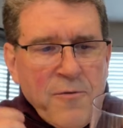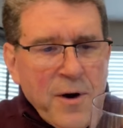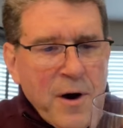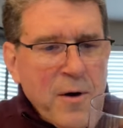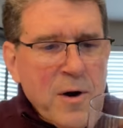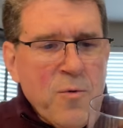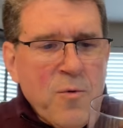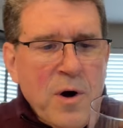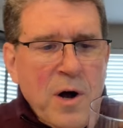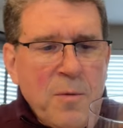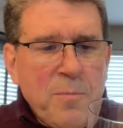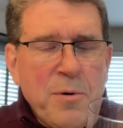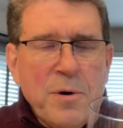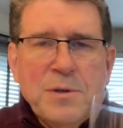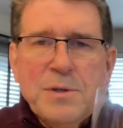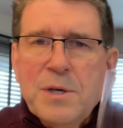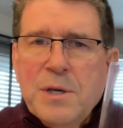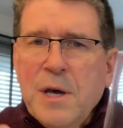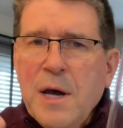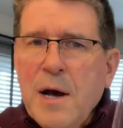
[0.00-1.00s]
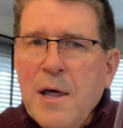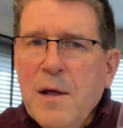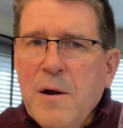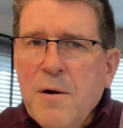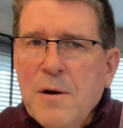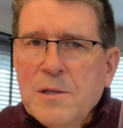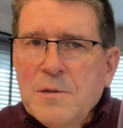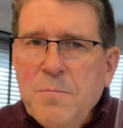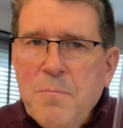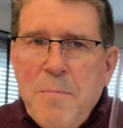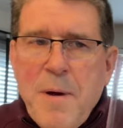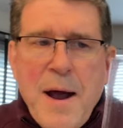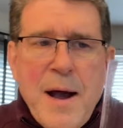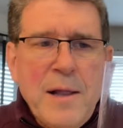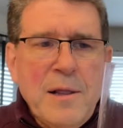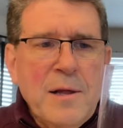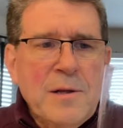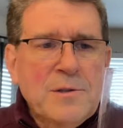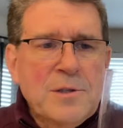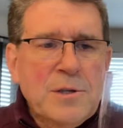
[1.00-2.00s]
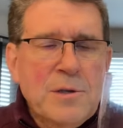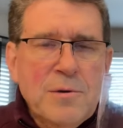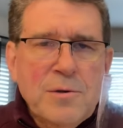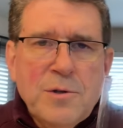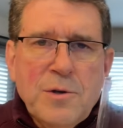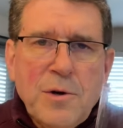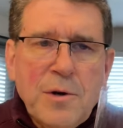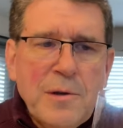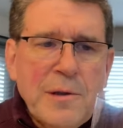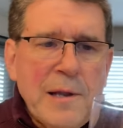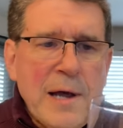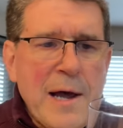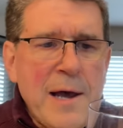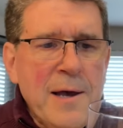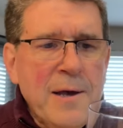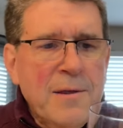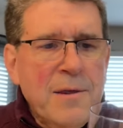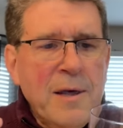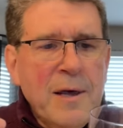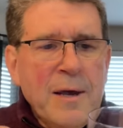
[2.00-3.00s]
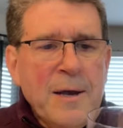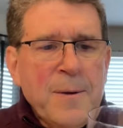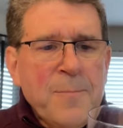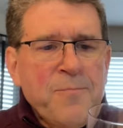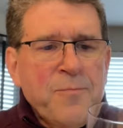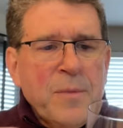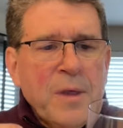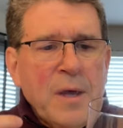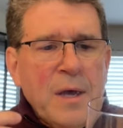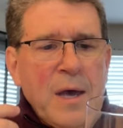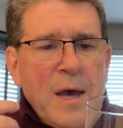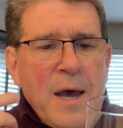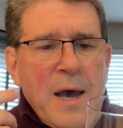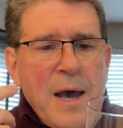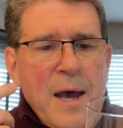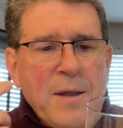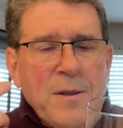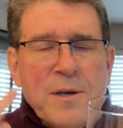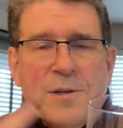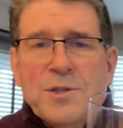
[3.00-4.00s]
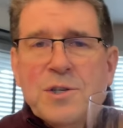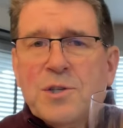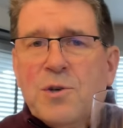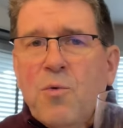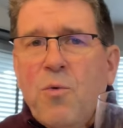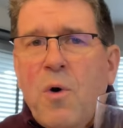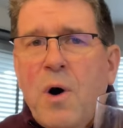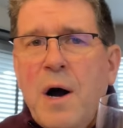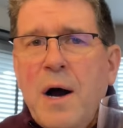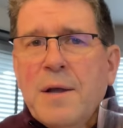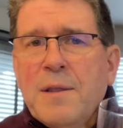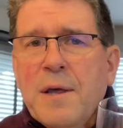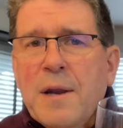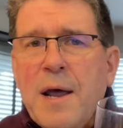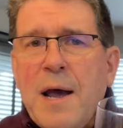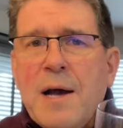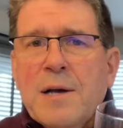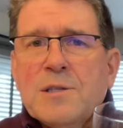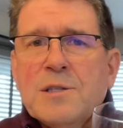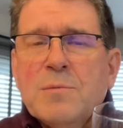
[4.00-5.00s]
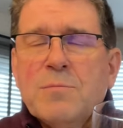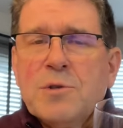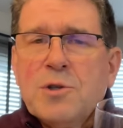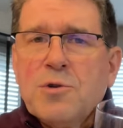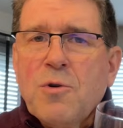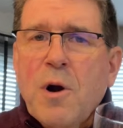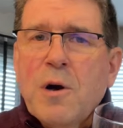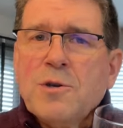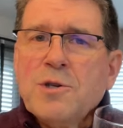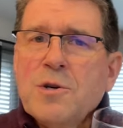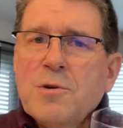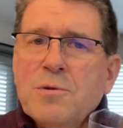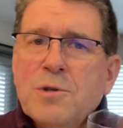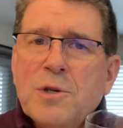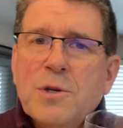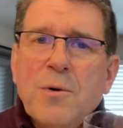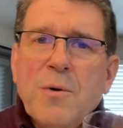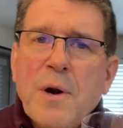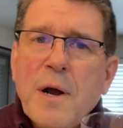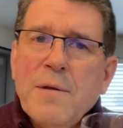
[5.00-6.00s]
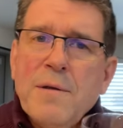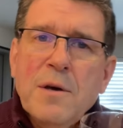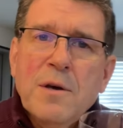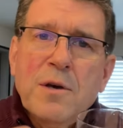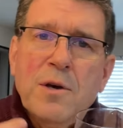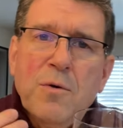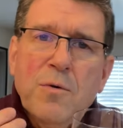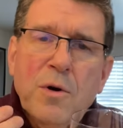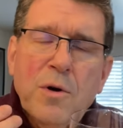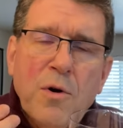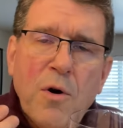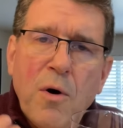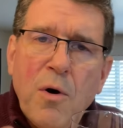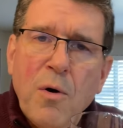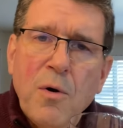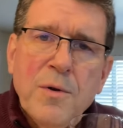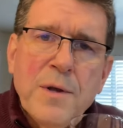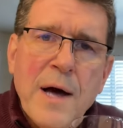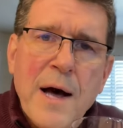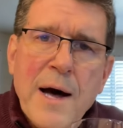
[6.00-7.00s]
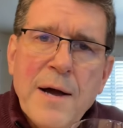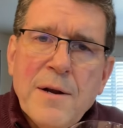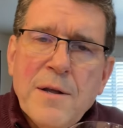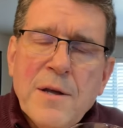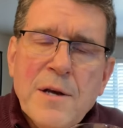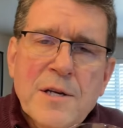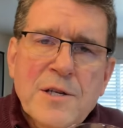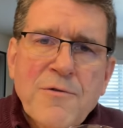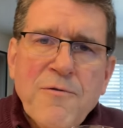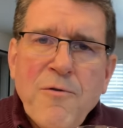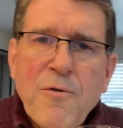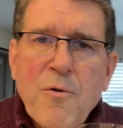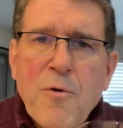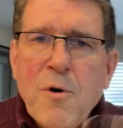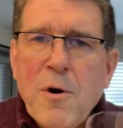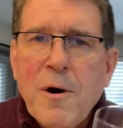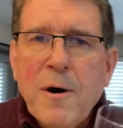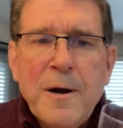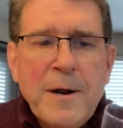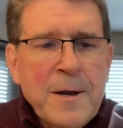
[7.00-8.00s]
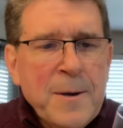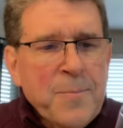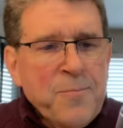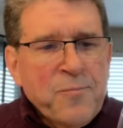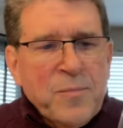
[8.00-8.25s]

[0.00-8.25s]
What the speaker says: Very well put together. It's balanced. There's good length. And this is a wine that has some structure to it. I think you could hold on to this for